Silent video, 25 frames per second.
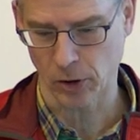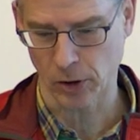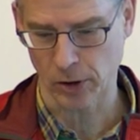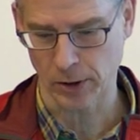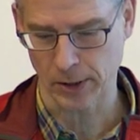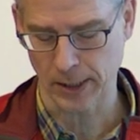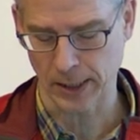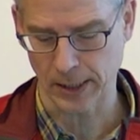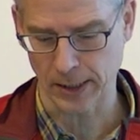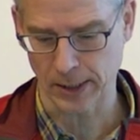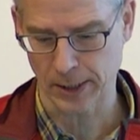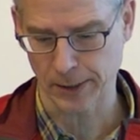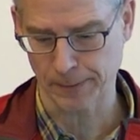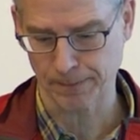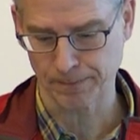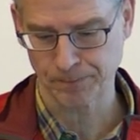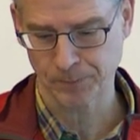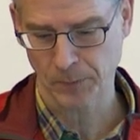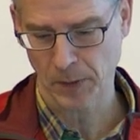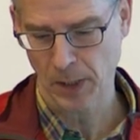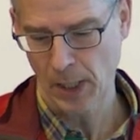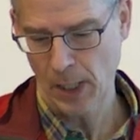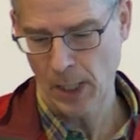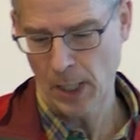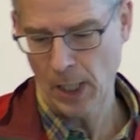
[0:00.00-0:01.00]
cortex.
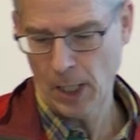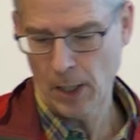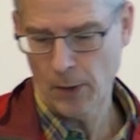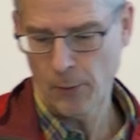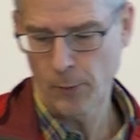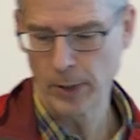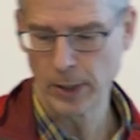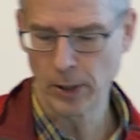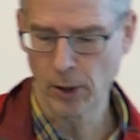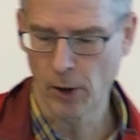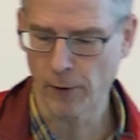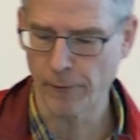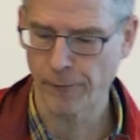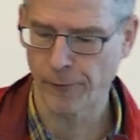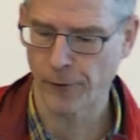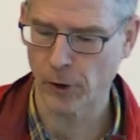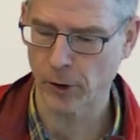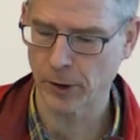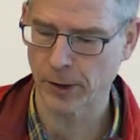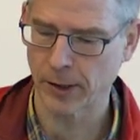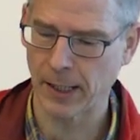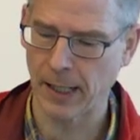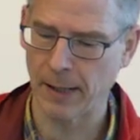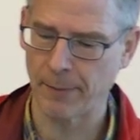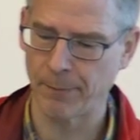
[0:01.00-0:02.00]
We know, for
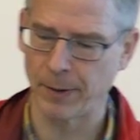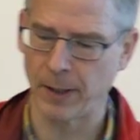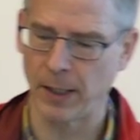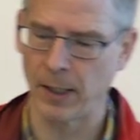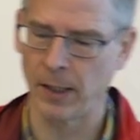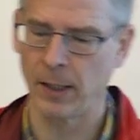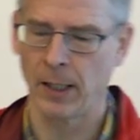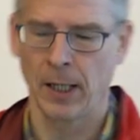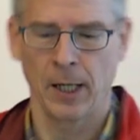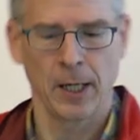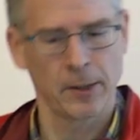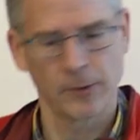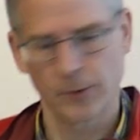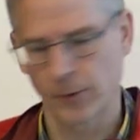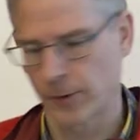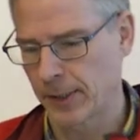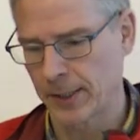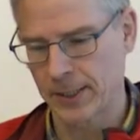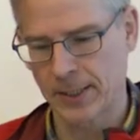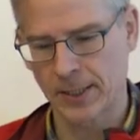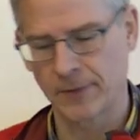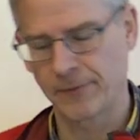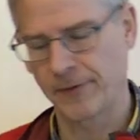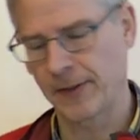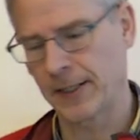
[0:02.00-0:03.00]
example, so
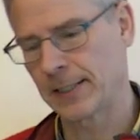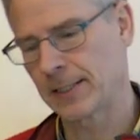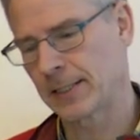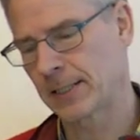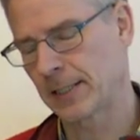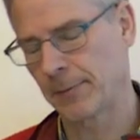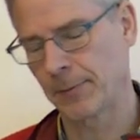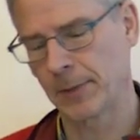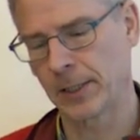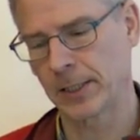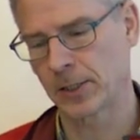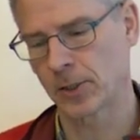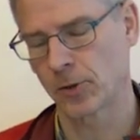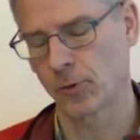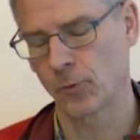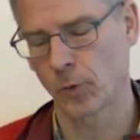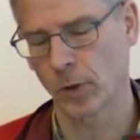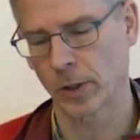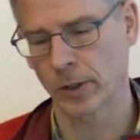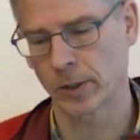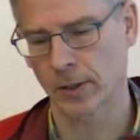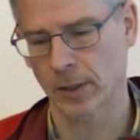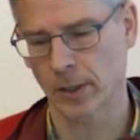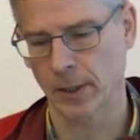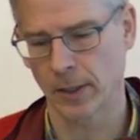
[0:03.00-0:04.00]
this is very similar to
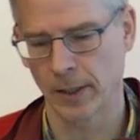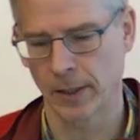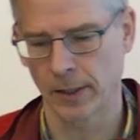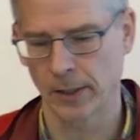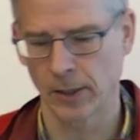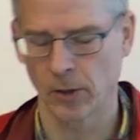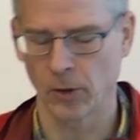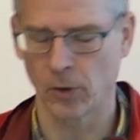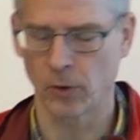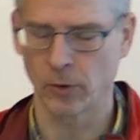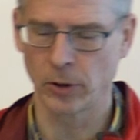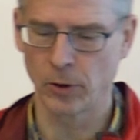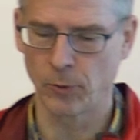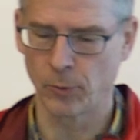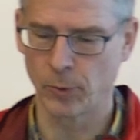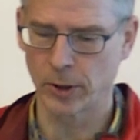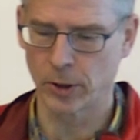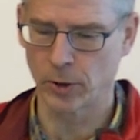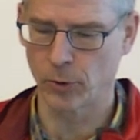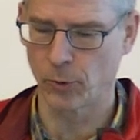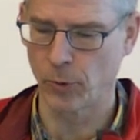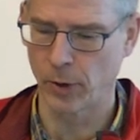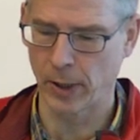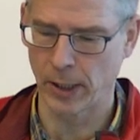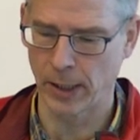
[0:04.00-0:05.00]
what uh, you know you
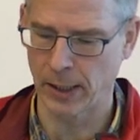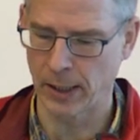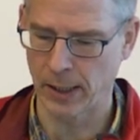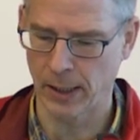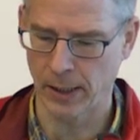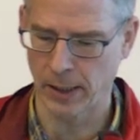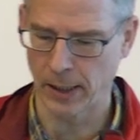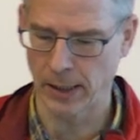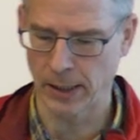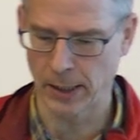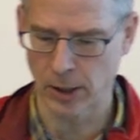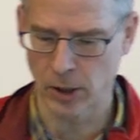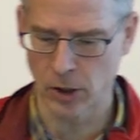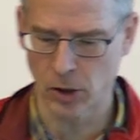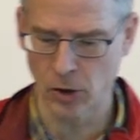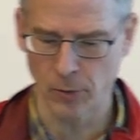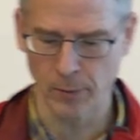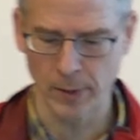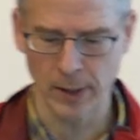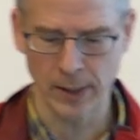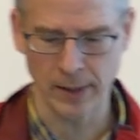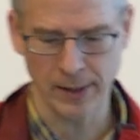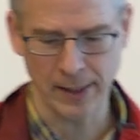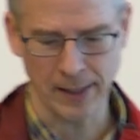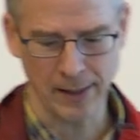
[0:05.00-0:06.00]
would do in a, in a
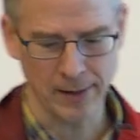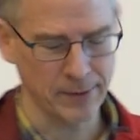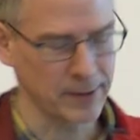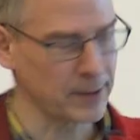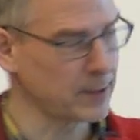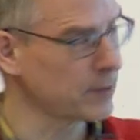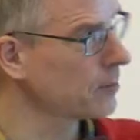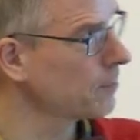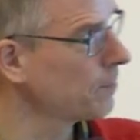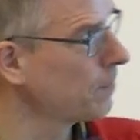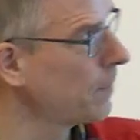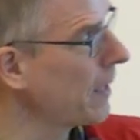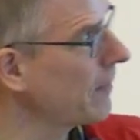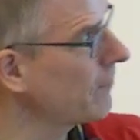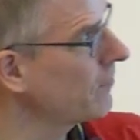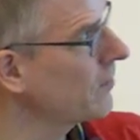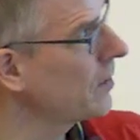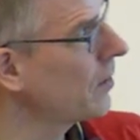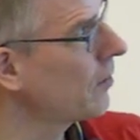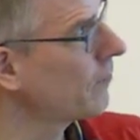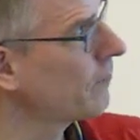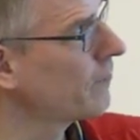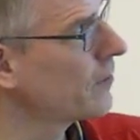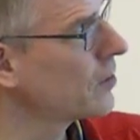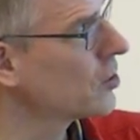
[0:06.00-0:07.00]
human. There are this
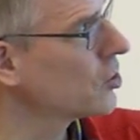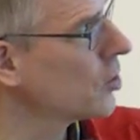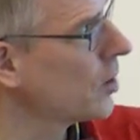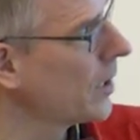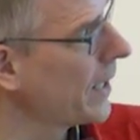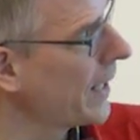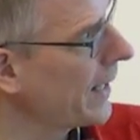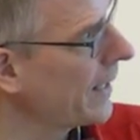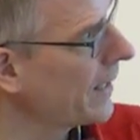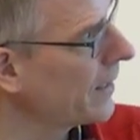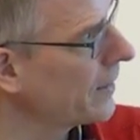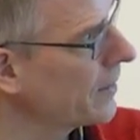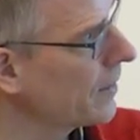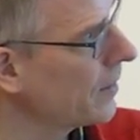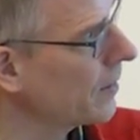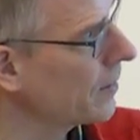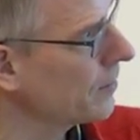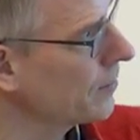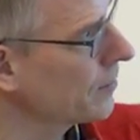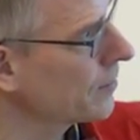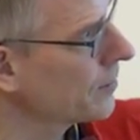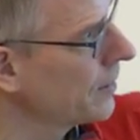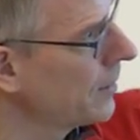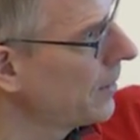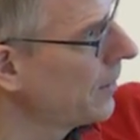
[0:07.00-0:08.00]
bevy of visual
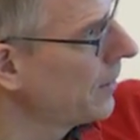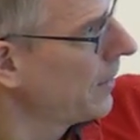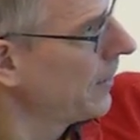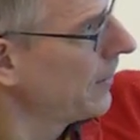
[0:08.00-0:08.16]
areas